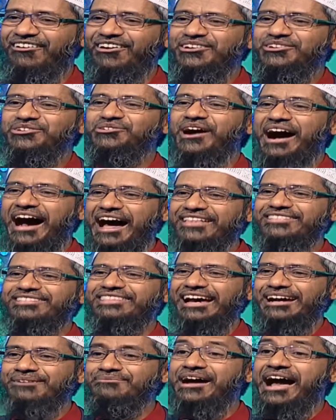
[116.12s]
I want to
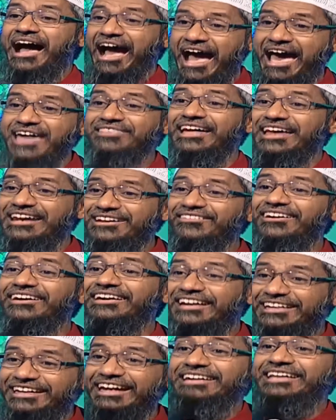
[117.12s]
ask them, has
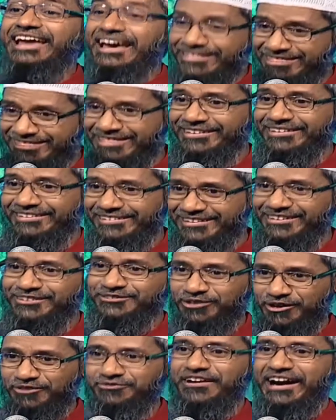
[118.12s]
anyone written yes?
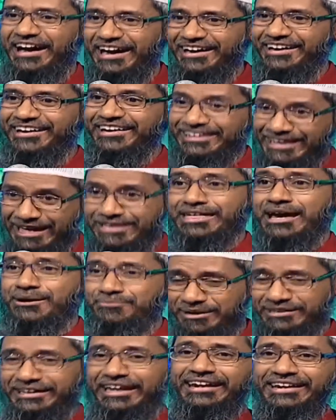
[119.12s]
so far. Yes,
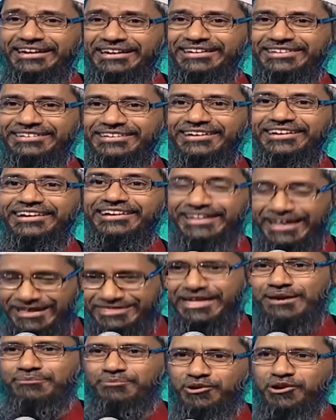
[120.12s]
I'm a terrorist.
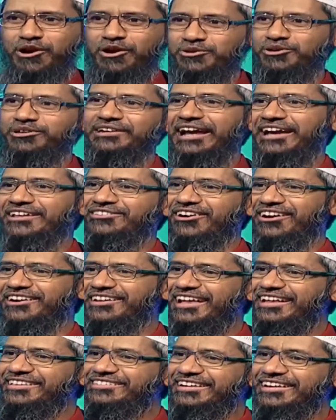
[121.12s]
Yes, I belong to terrorist
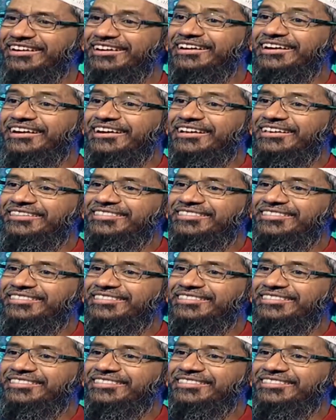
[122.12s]
organization.